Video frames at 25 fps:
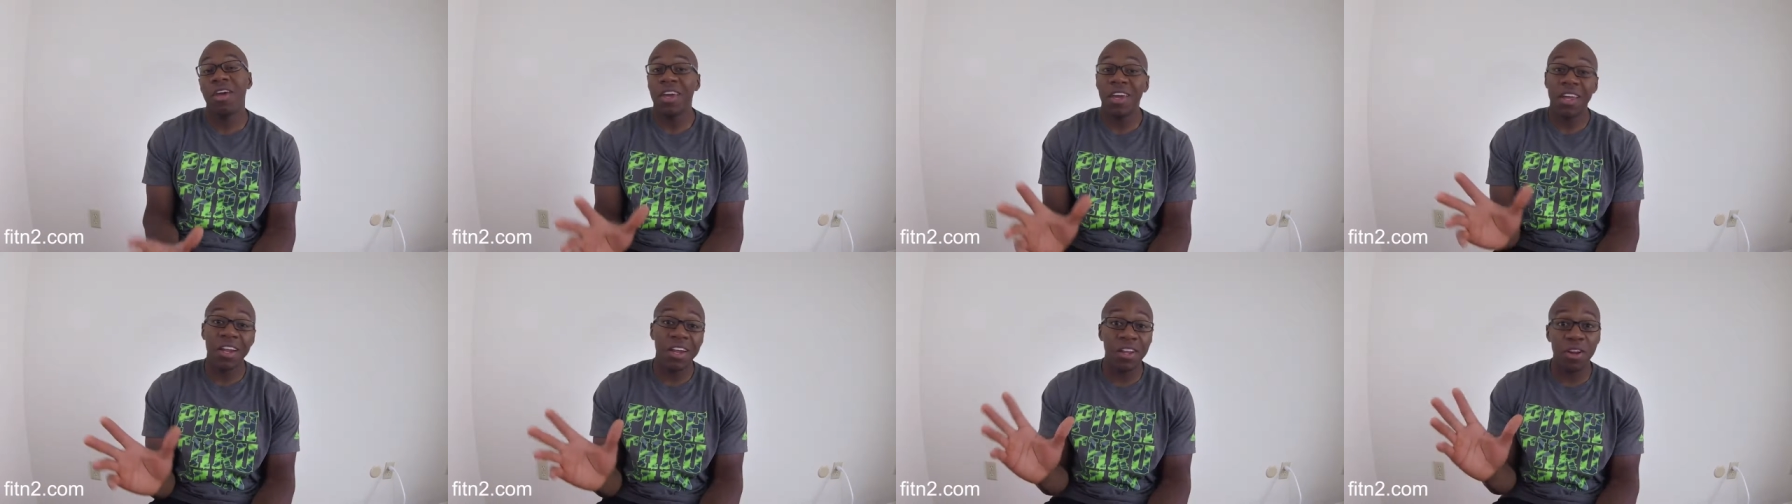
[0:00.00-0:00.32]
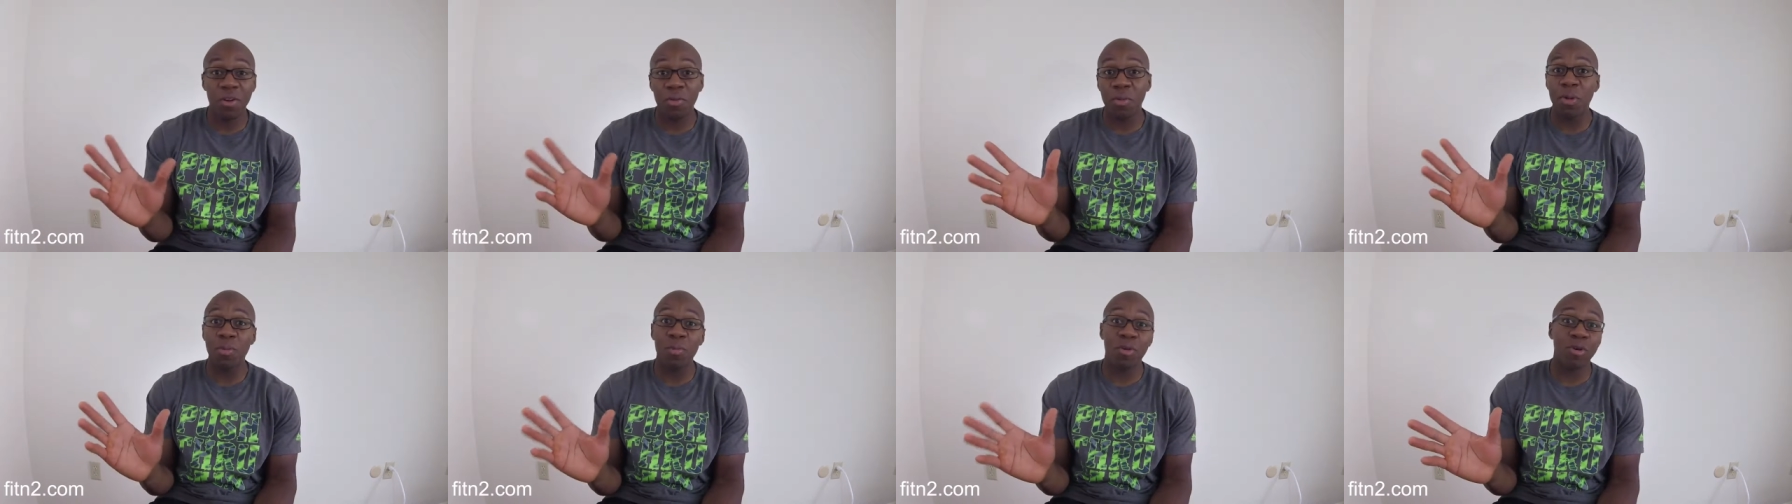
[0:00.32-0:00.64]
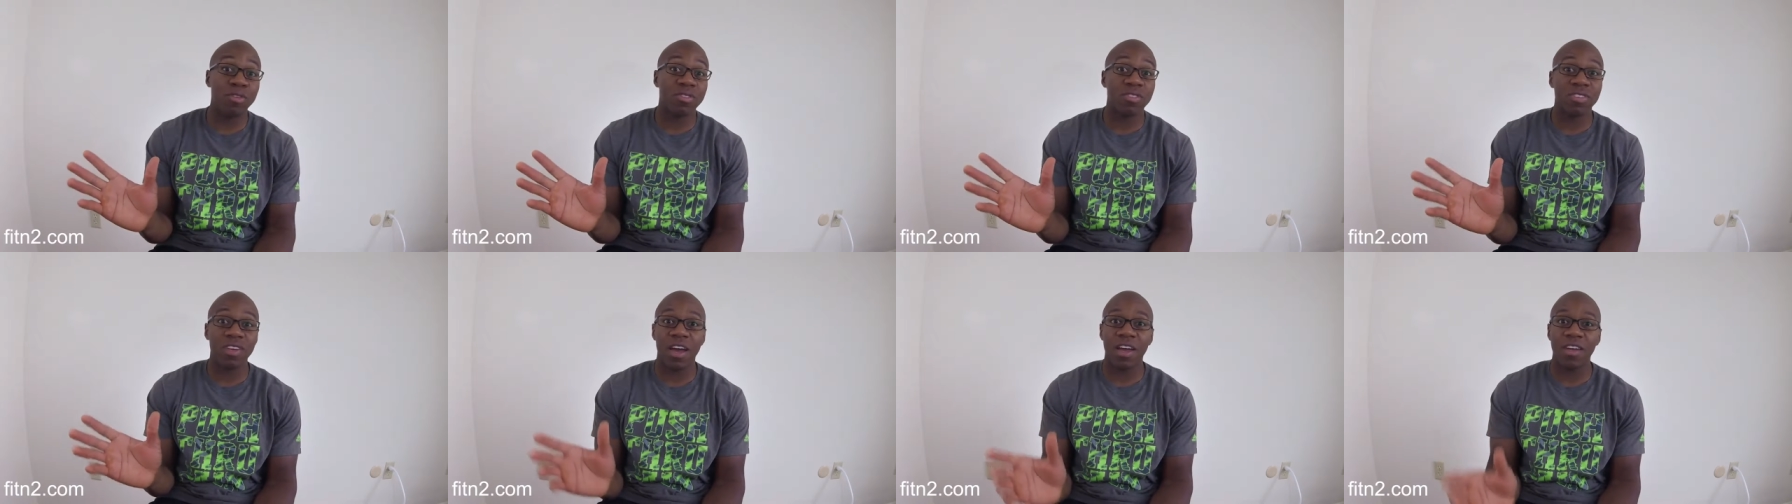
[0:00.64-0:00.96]
getting a little bit
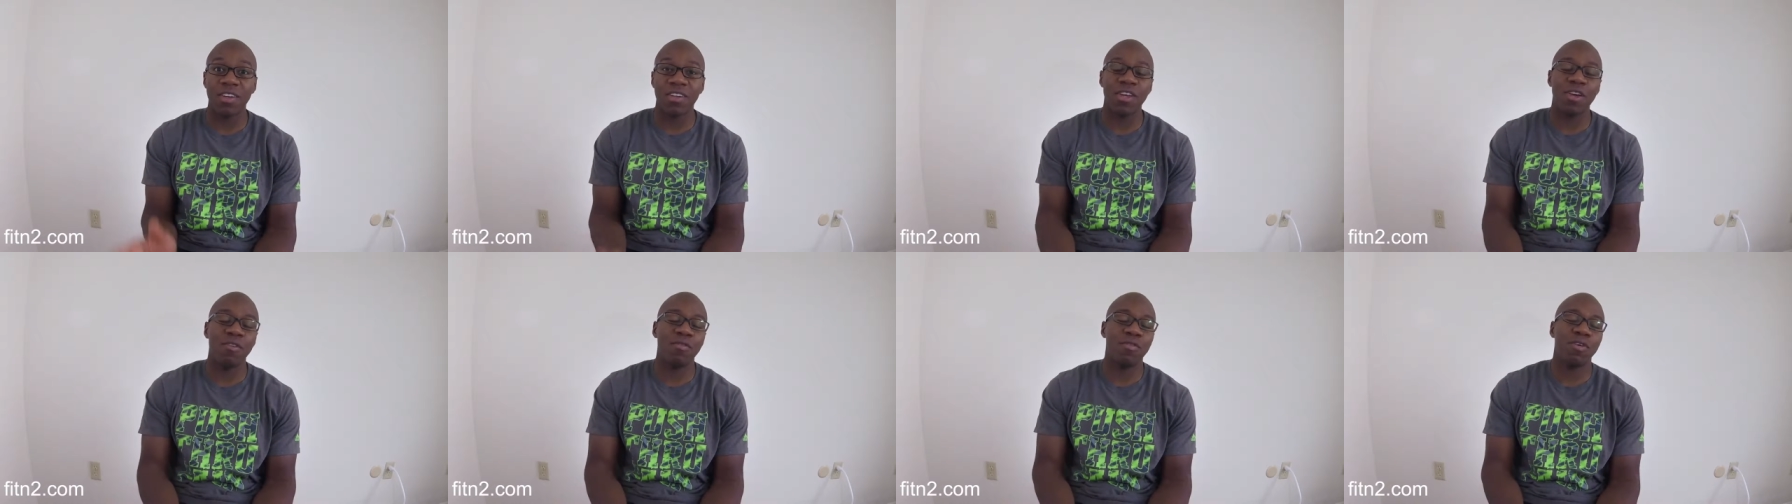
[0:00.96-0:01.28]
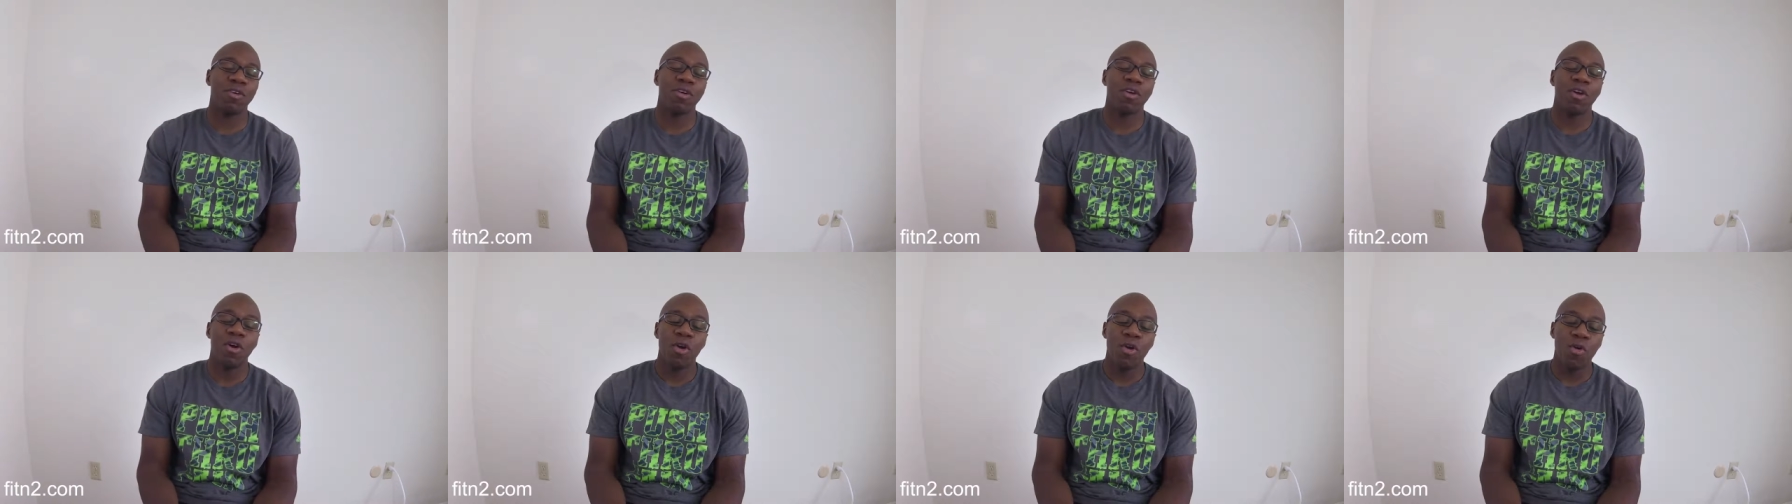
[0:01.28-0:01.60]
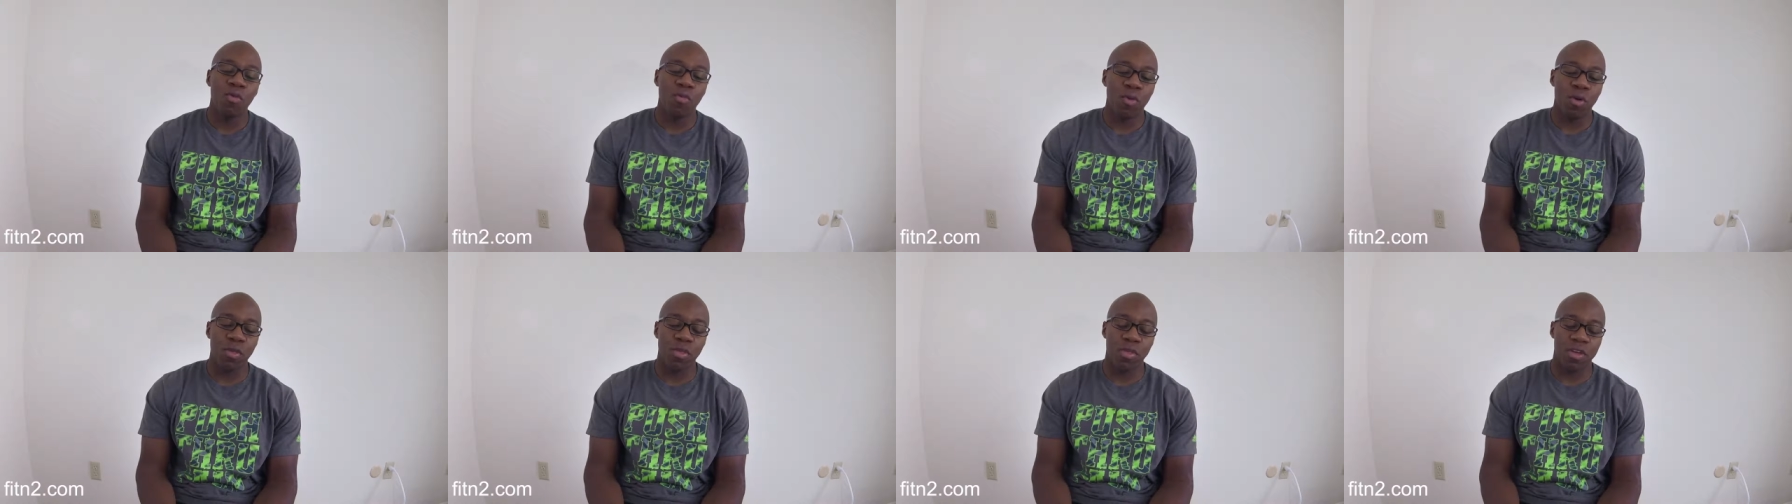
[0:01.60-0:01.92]
more scientific
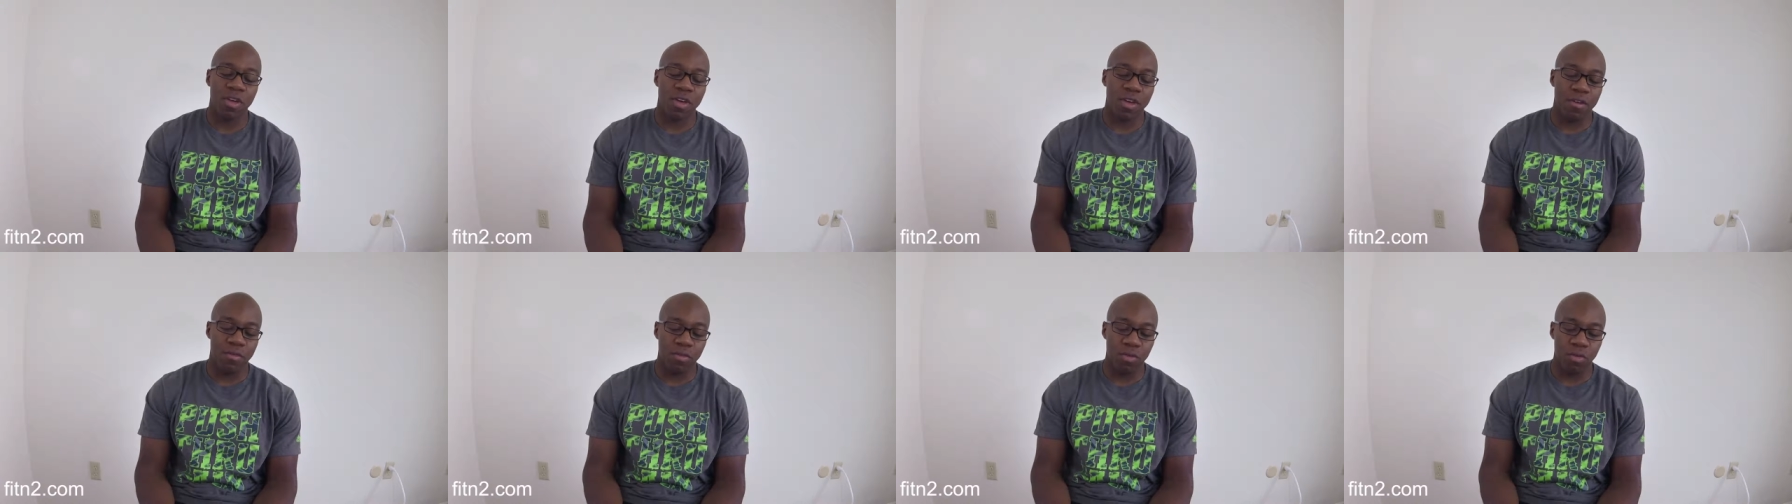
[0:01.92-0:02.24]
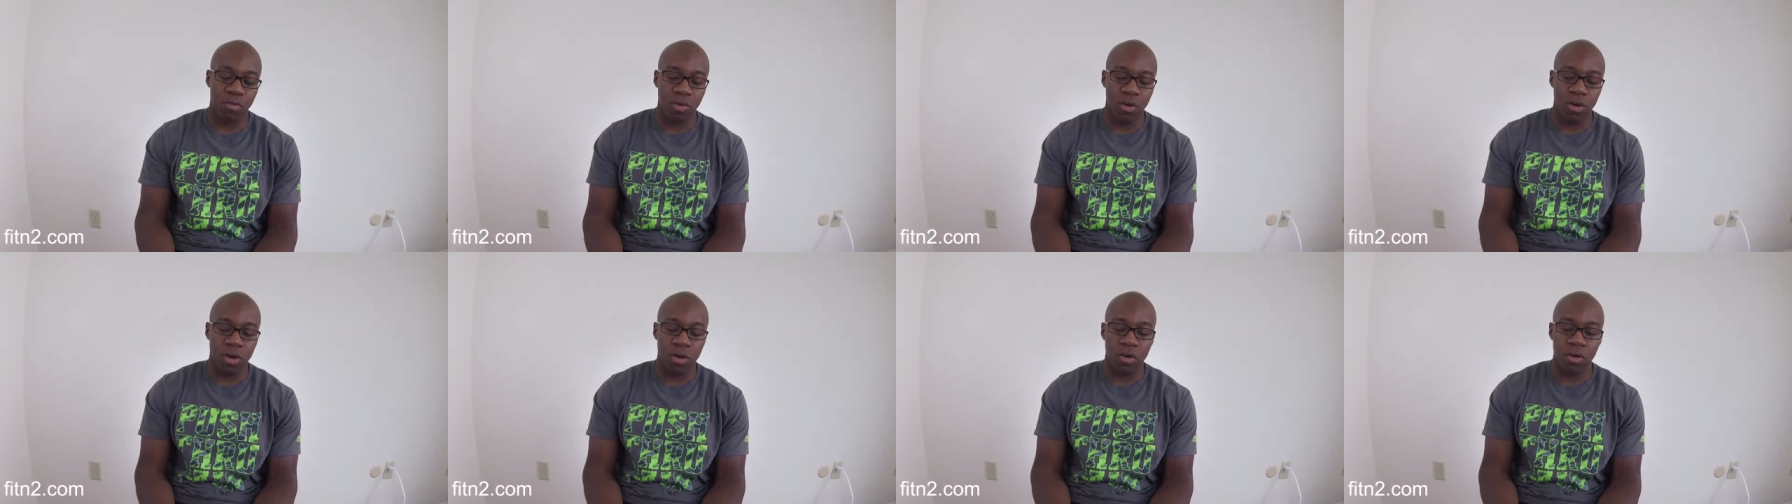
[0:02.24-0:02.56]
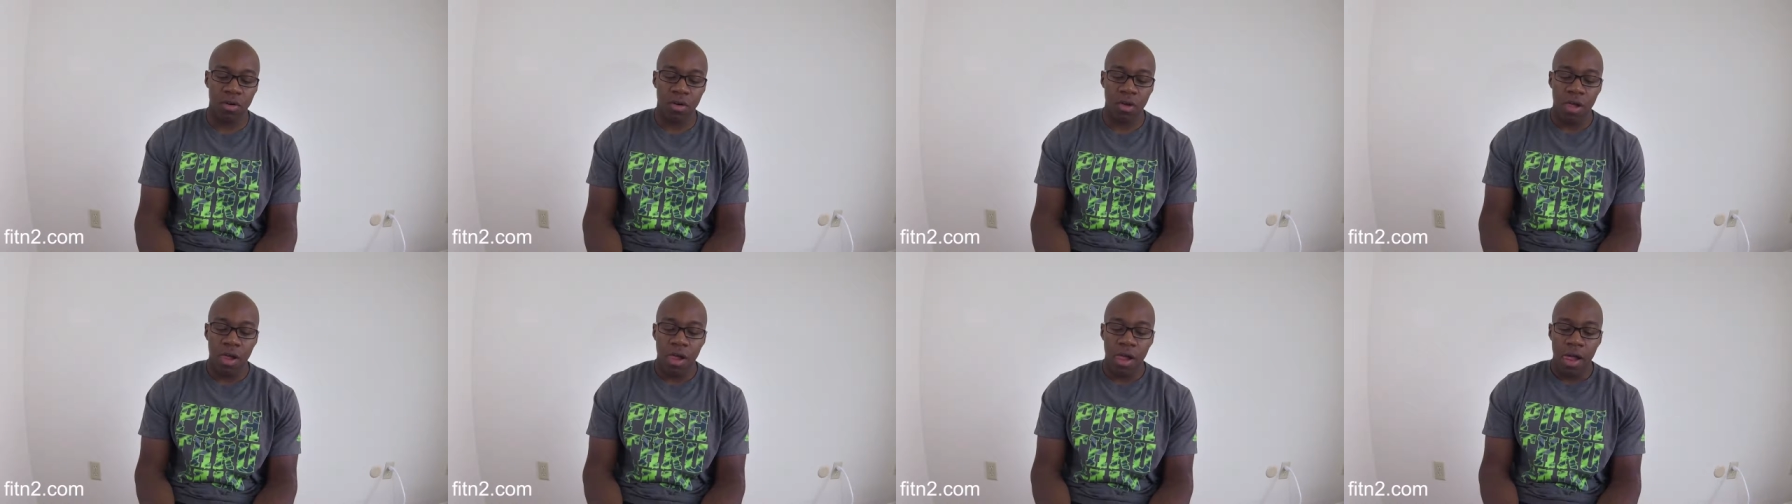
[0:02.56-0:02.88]
with it if you will